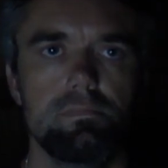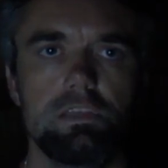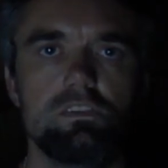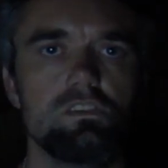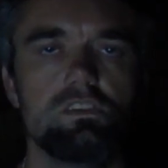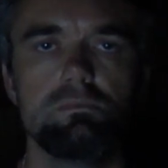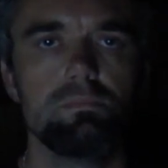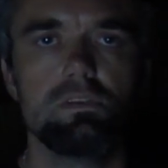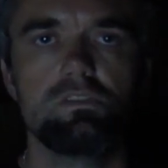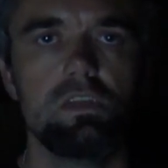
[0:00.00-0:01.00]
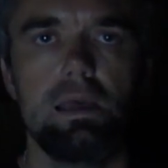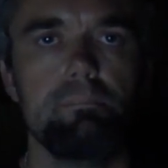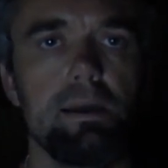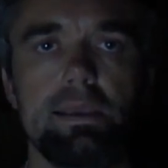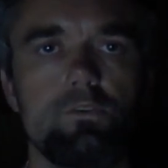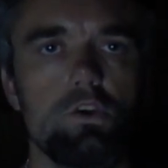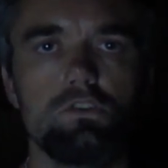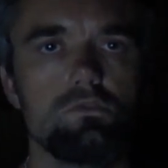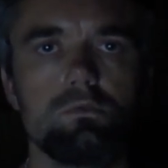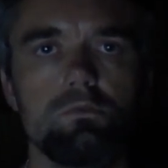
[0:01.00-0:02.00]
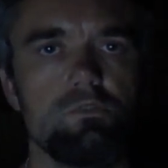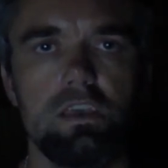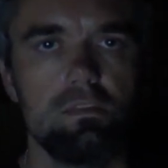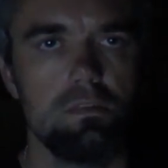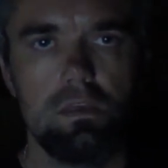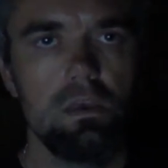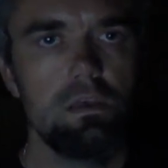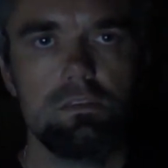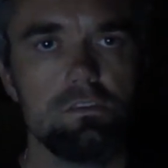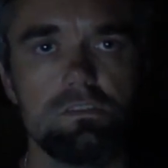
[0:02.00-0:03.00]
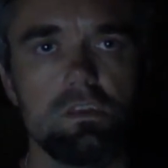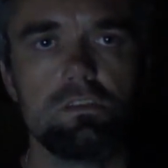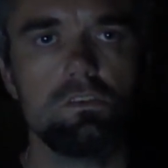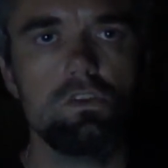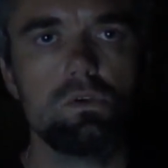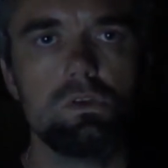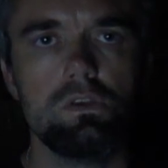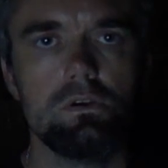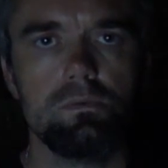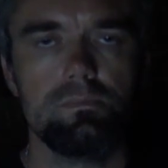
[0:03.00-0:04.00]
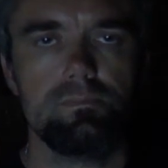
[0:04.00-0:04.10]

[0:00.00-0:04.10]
It's as simple as that by grace through faith. There's nothing you can do